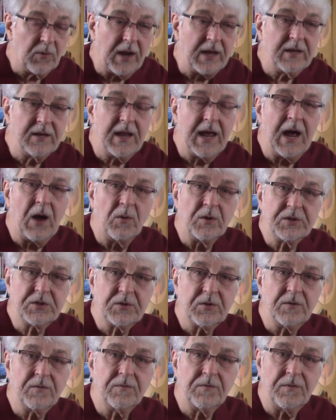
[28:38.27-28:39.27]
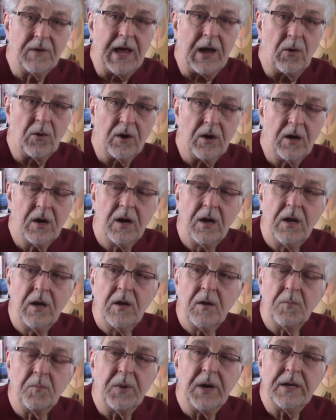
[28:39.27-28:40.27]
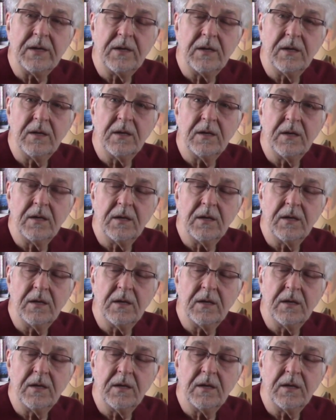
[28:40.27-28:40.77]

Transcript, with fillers: right now a certain flower, but